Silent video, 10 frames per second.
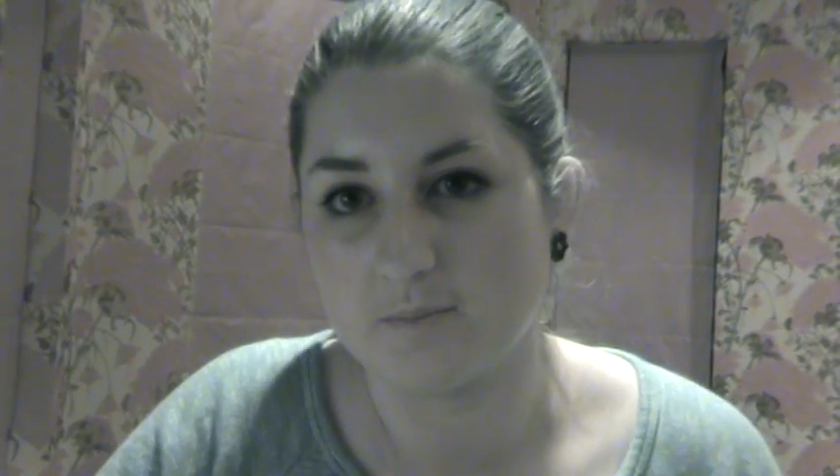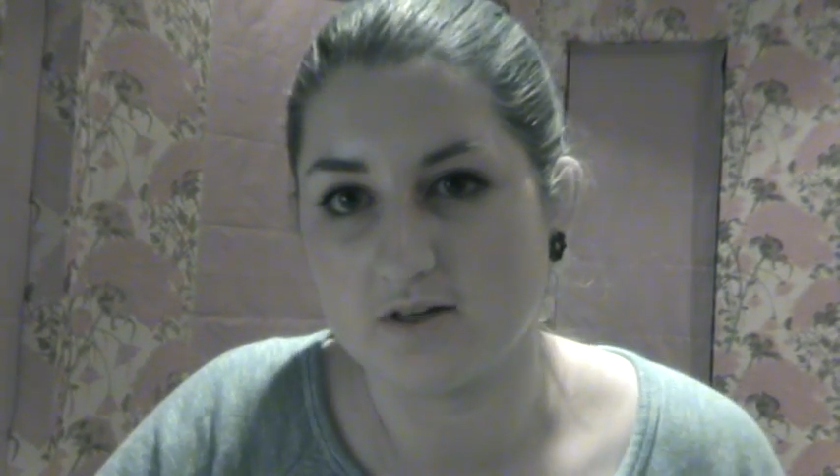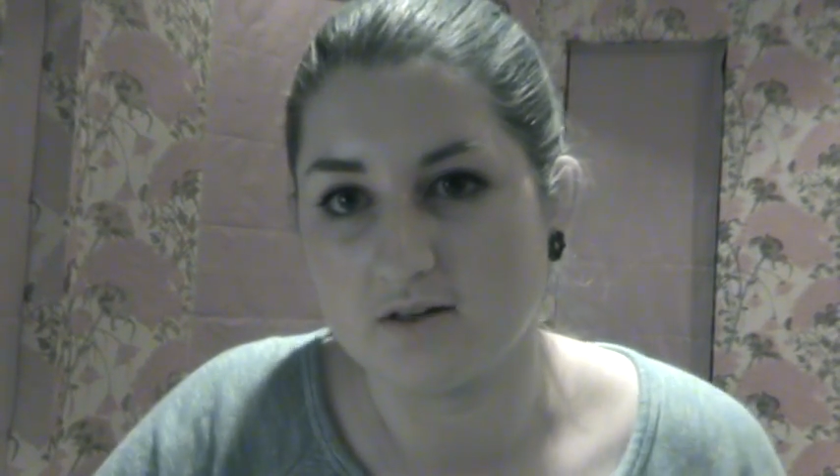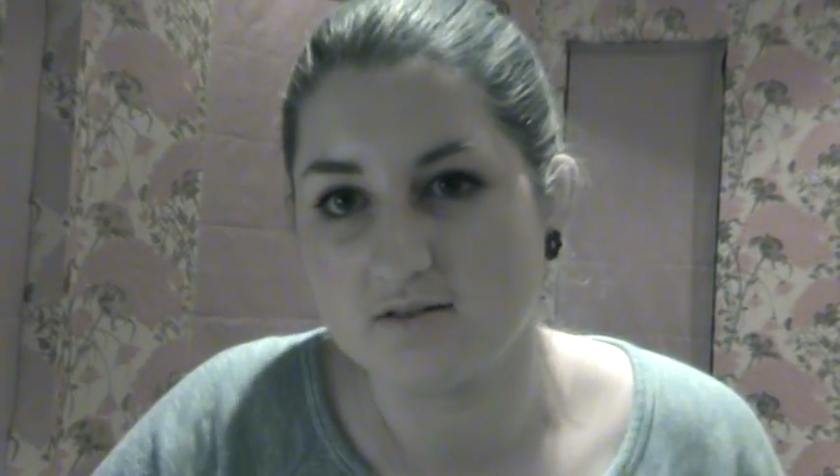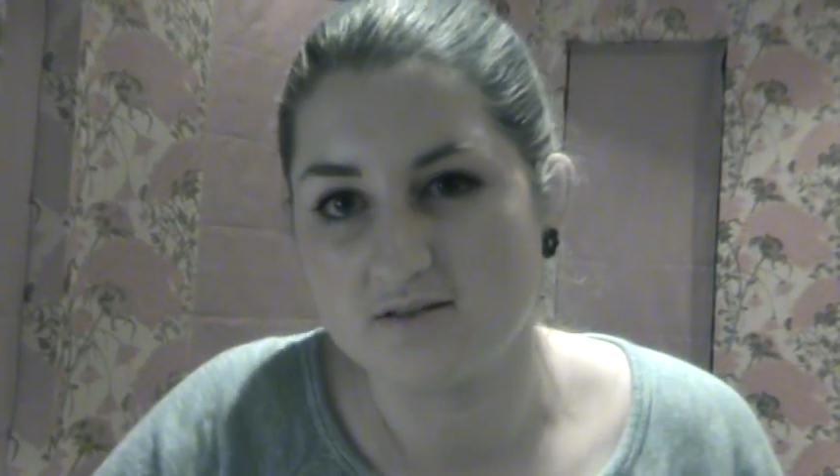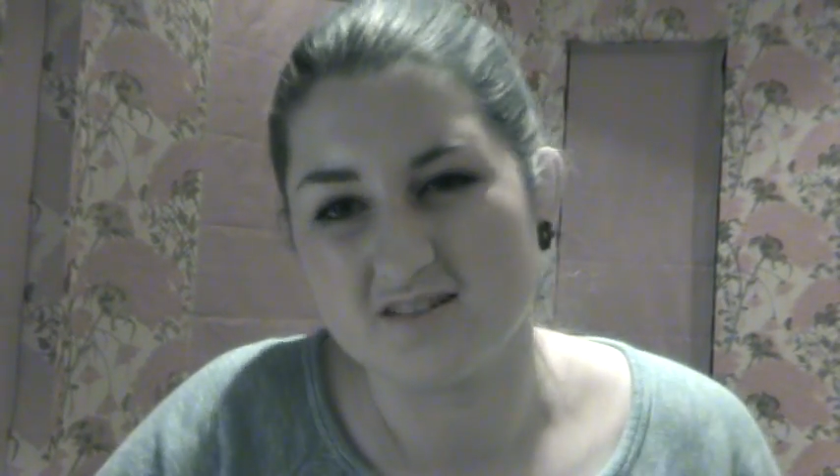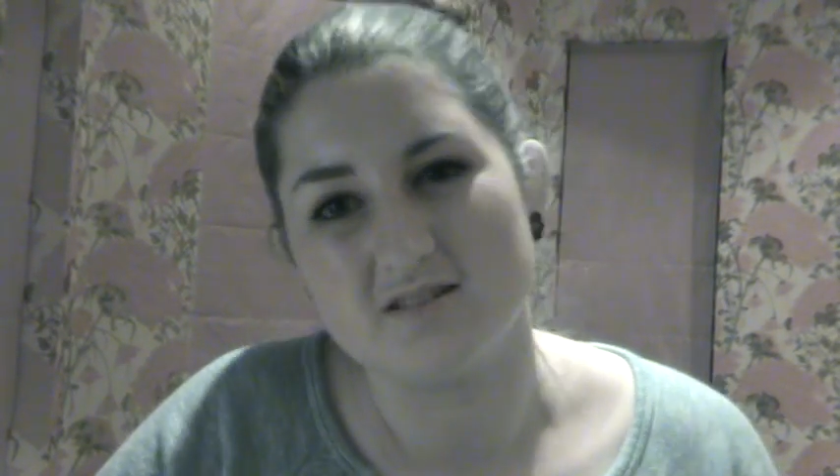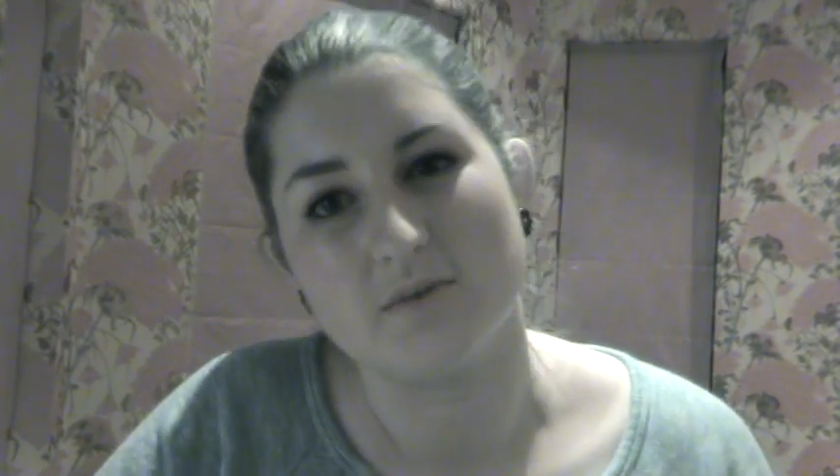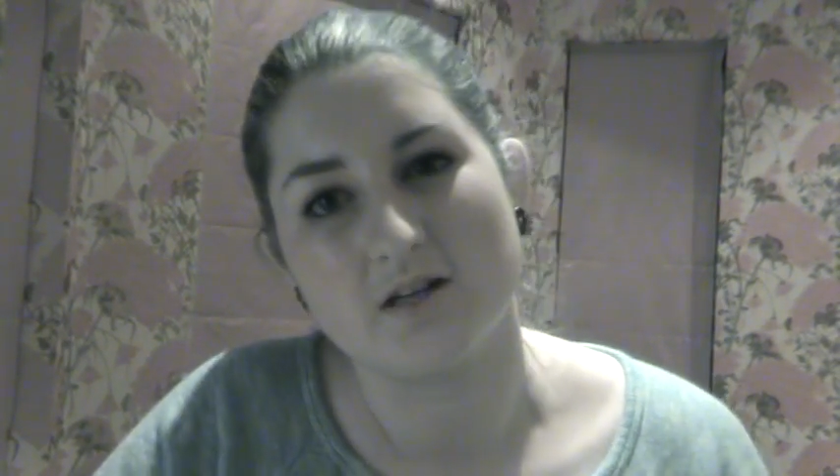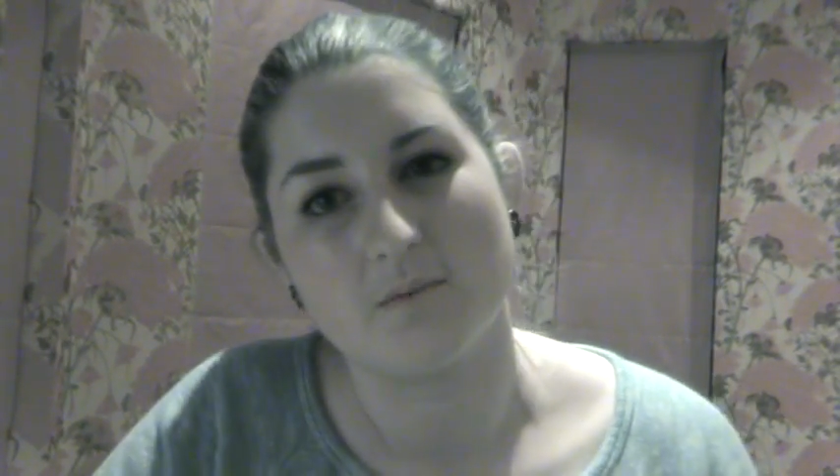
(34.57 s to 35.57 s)
and they
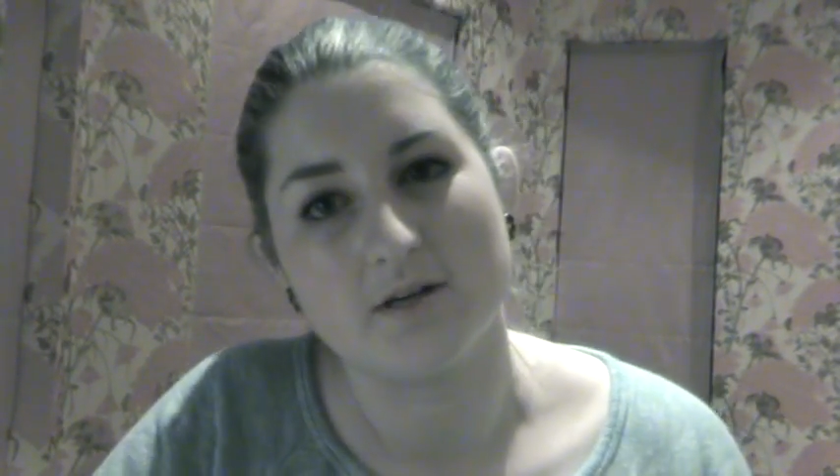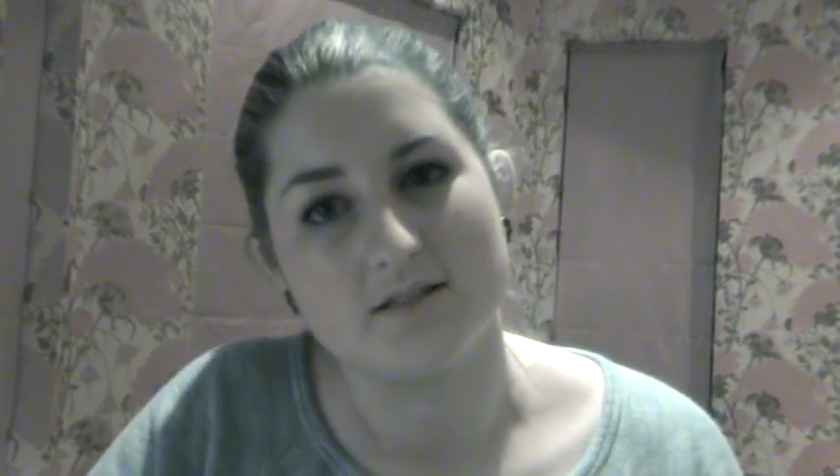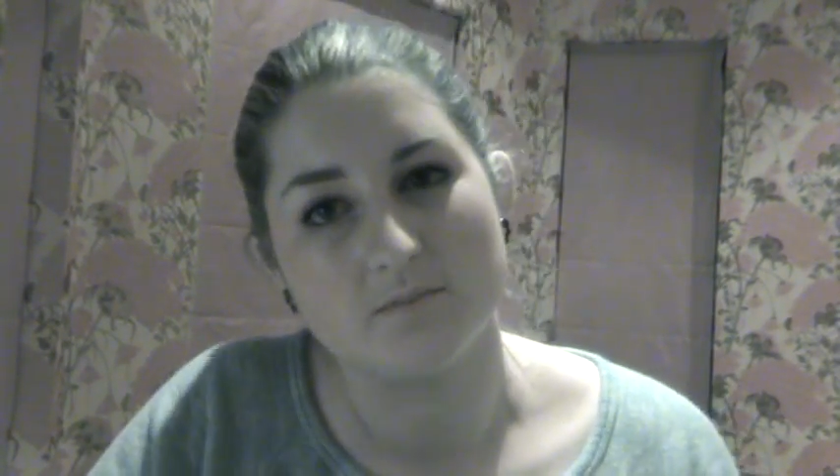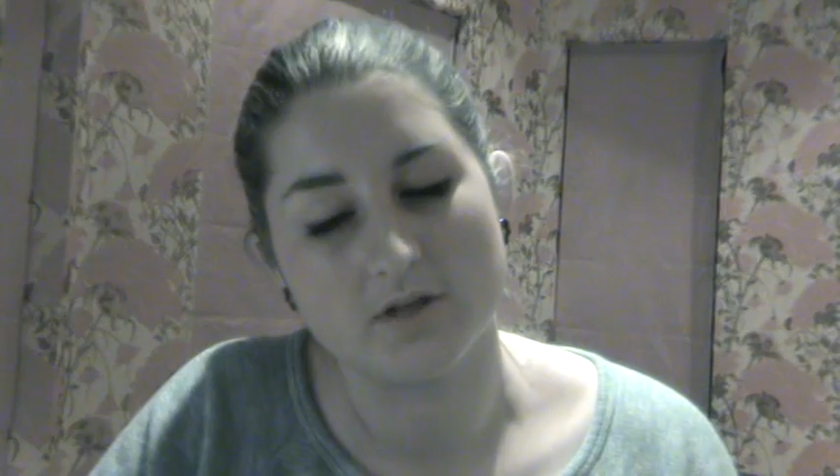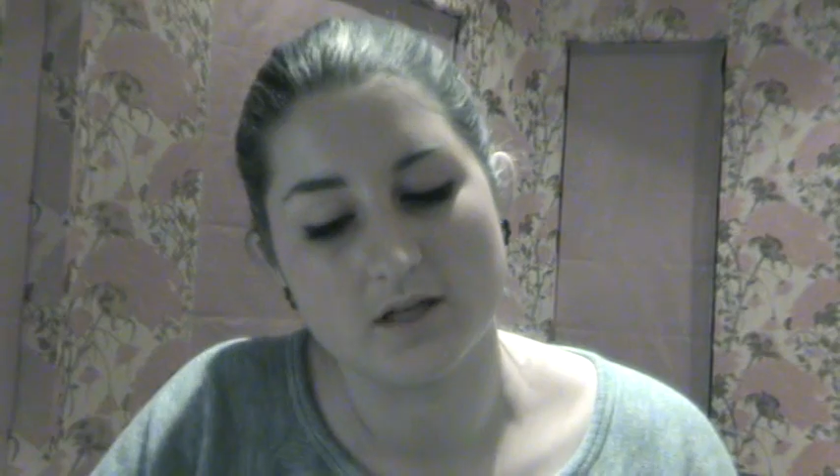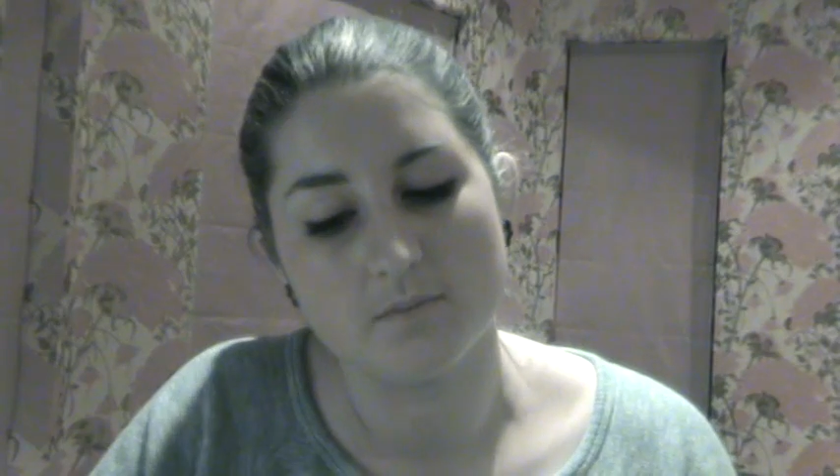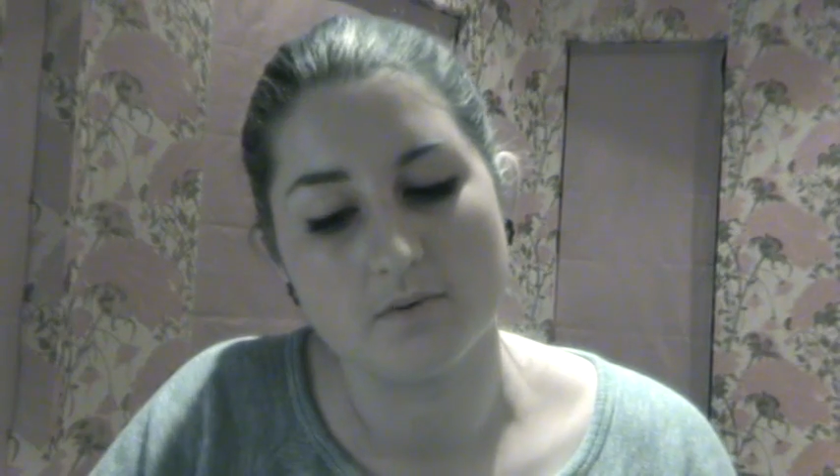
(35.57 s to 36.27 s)
seem like a waste of money,